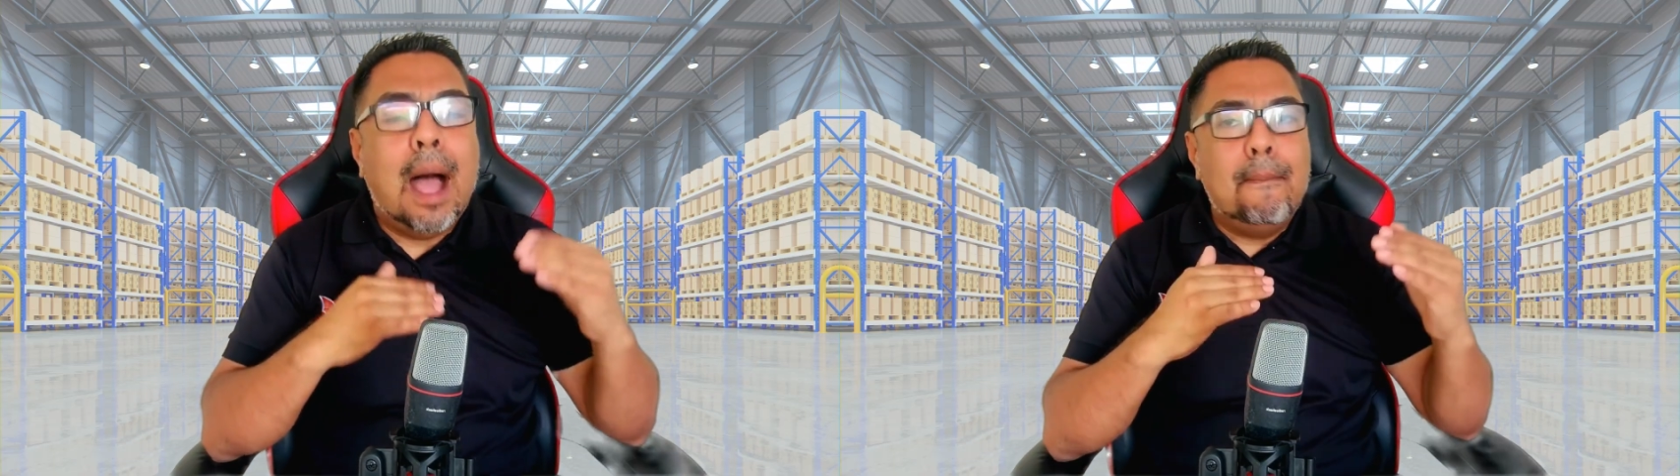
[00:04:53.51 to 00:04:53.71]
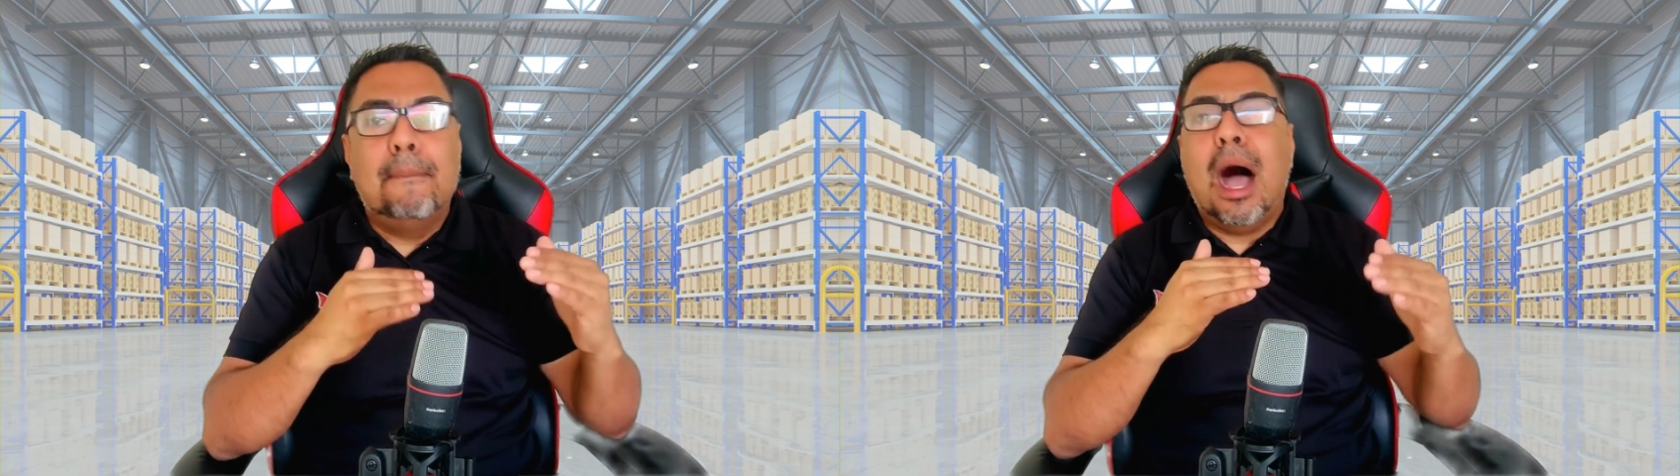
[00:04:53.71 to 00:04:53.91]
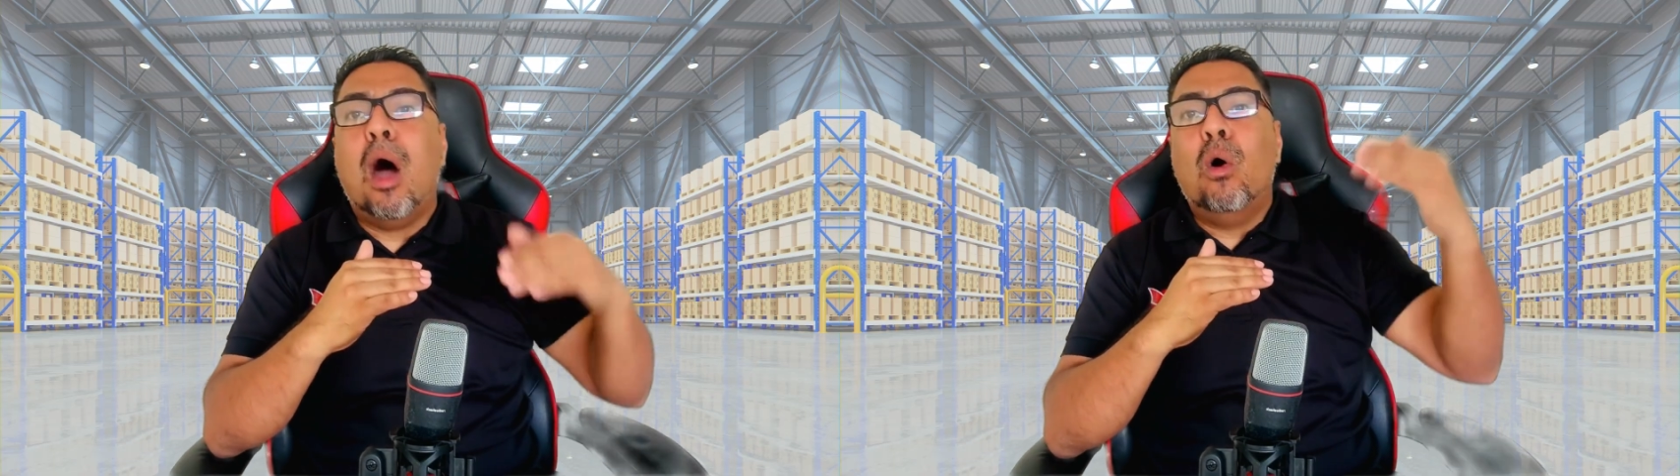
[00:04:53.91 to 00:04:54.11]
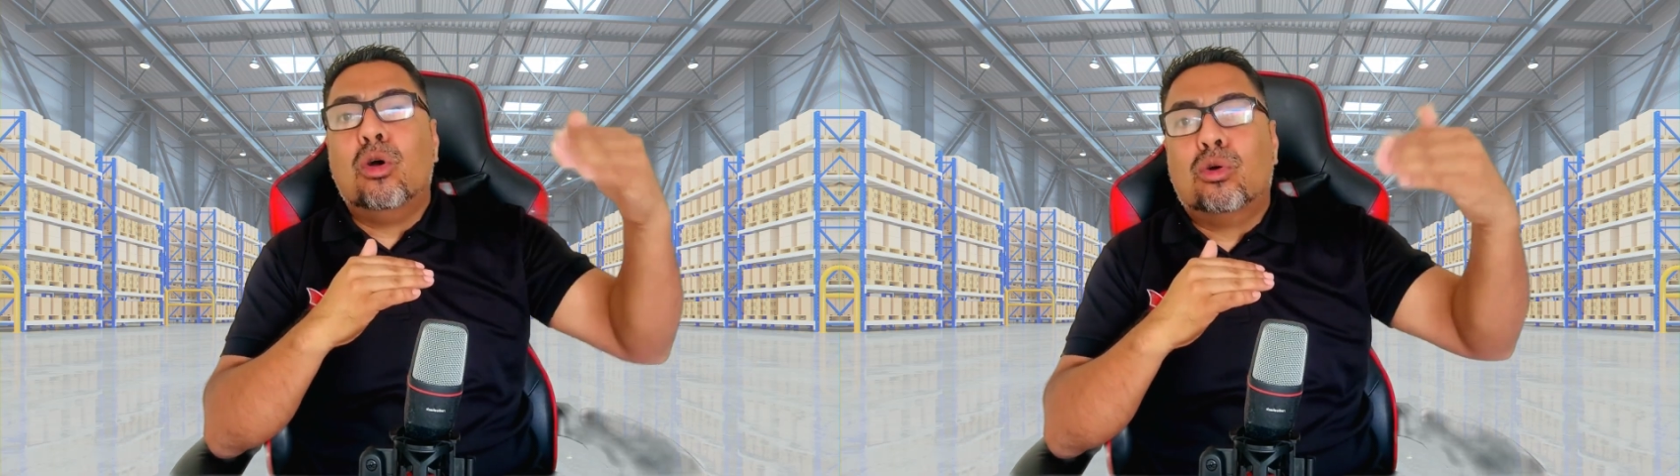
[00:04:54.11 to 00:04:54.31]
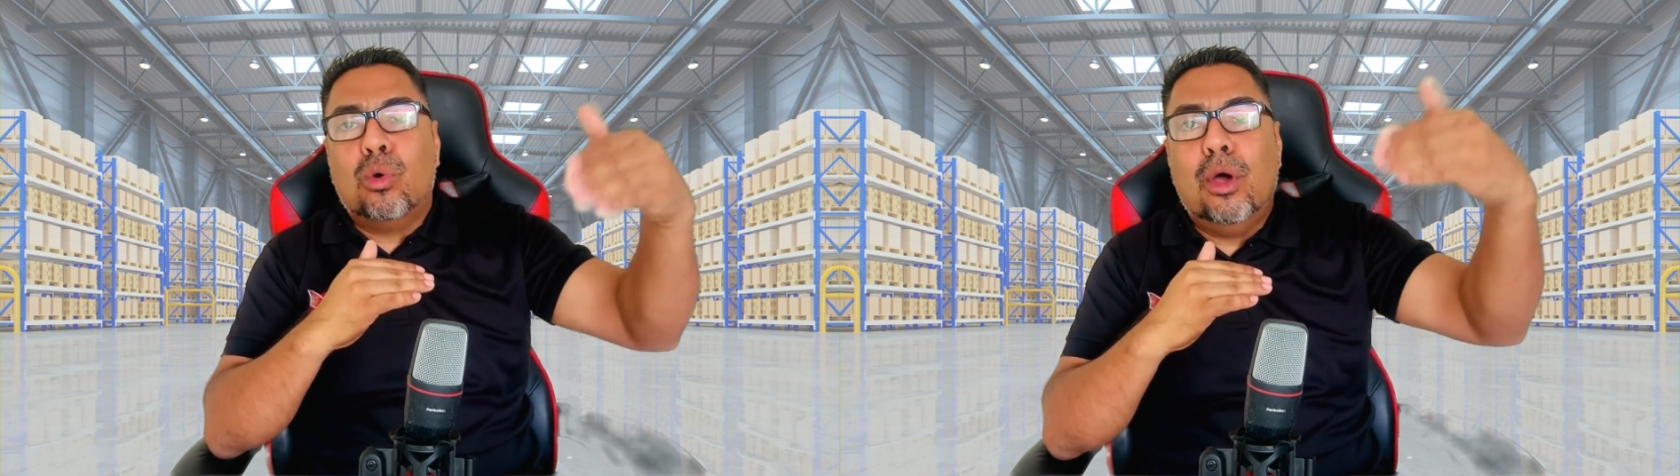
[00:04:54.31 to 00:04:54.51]

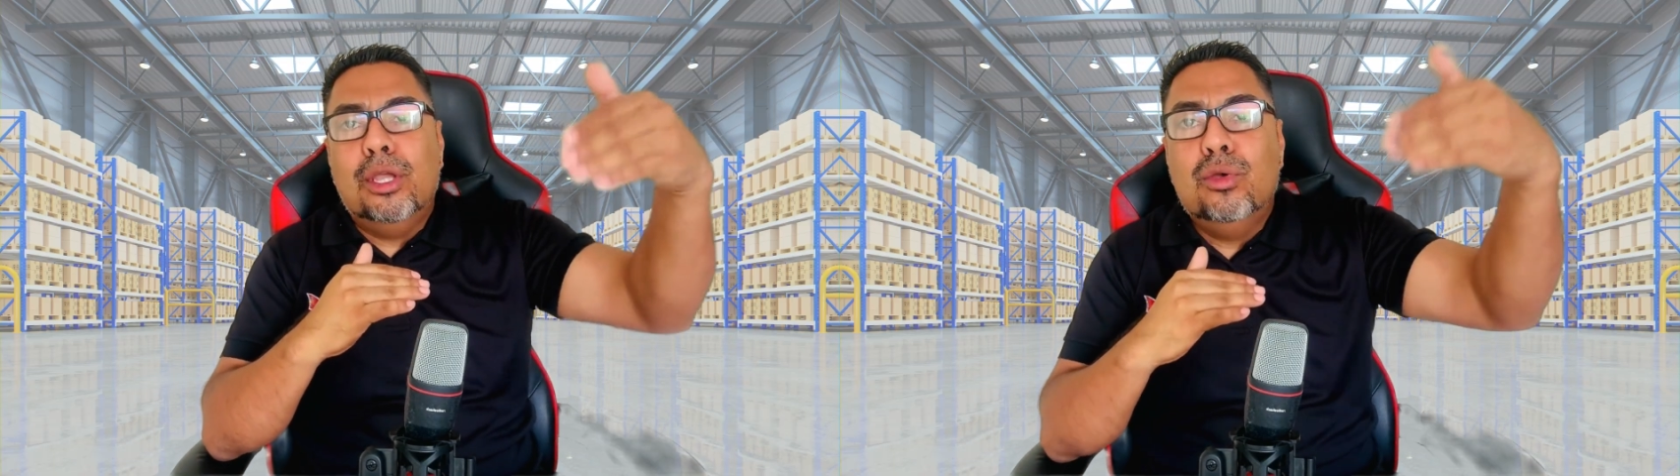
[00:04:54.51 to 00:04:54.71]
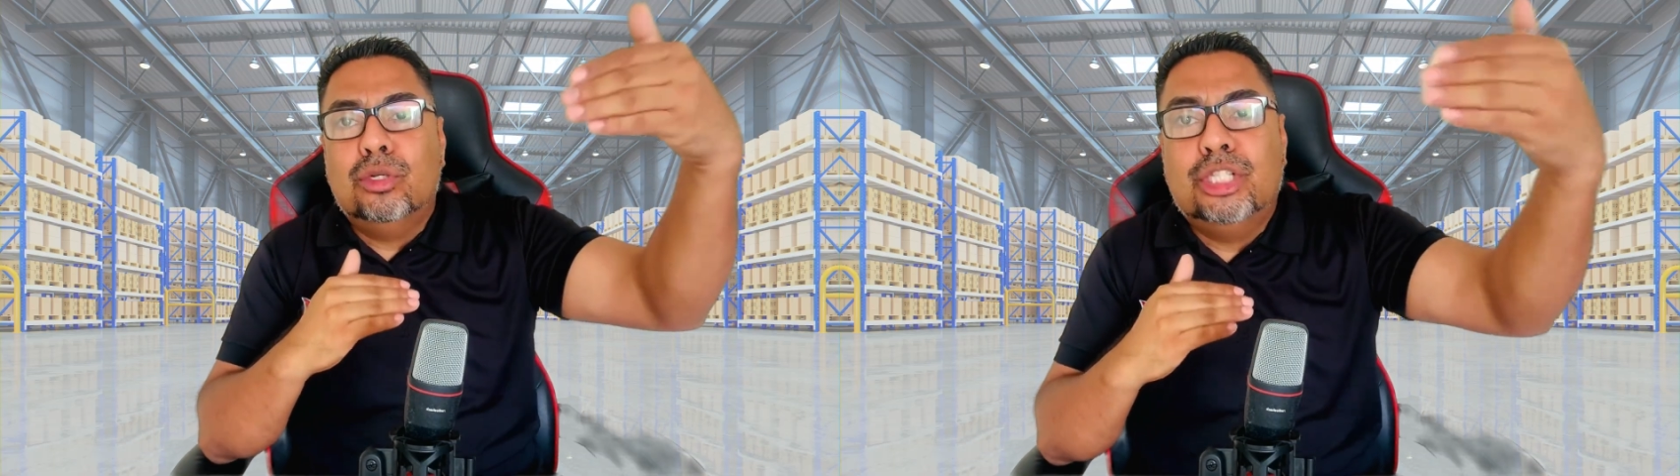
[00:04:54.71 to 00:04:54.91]
about growing your